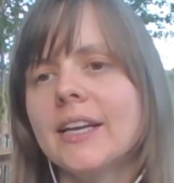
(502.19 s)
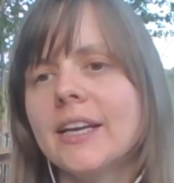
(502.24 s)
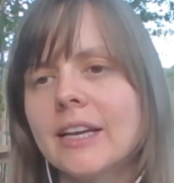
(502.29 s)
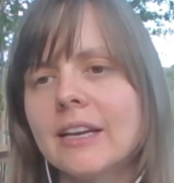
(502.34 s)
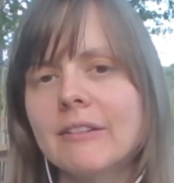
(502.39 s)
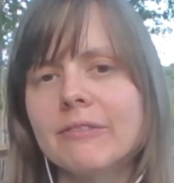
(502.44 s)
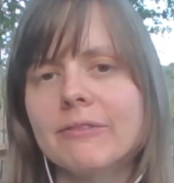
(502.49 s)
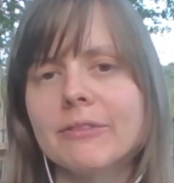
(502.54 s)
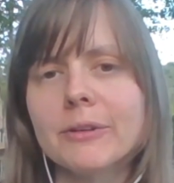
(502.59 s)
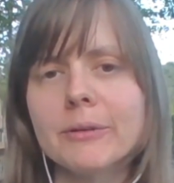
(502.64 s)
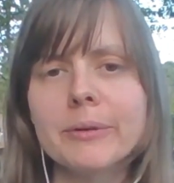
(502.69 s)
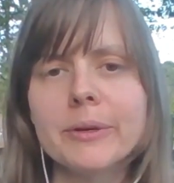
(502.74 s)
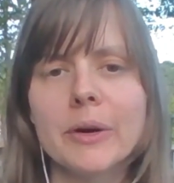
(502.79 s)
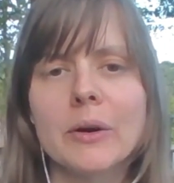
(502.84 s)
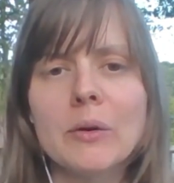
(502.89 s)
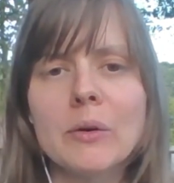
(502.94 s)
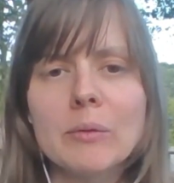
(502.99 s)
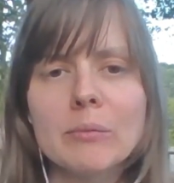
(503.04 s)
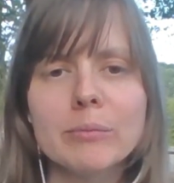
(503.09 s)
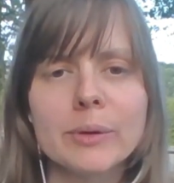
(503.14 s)
If you
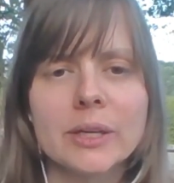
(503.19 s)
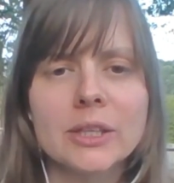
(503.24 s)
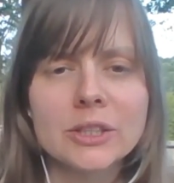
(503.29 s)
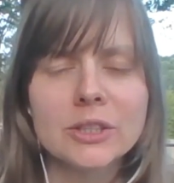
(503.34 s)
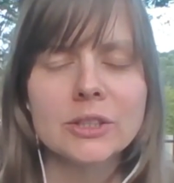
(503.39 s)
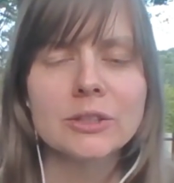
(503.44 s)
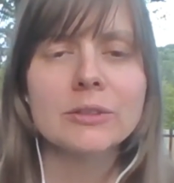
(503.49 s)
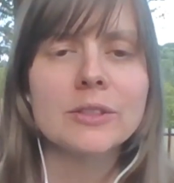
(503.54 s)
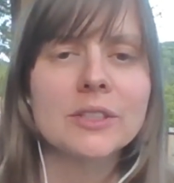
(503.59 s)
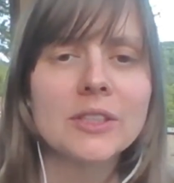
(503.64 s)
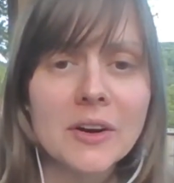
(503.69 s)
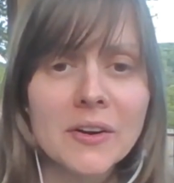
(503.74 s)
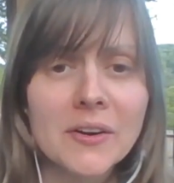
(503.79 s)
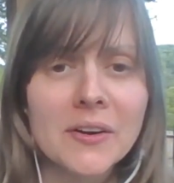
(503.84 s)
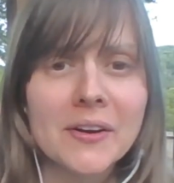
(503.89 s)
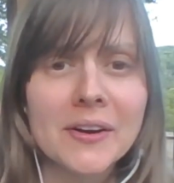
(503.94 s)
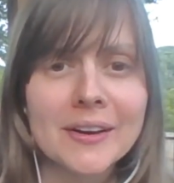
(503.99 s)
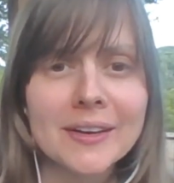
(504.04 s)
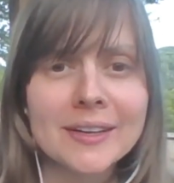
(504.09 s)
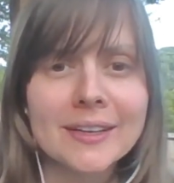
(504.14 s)
don't brush your
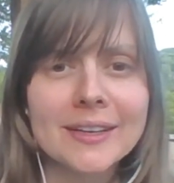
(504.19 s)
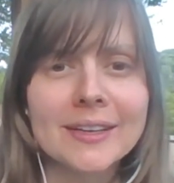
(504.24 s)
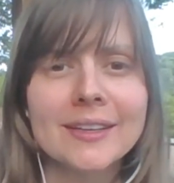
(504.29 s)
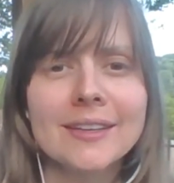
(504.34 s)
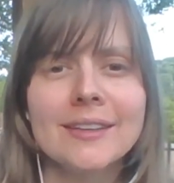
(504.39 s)
dog,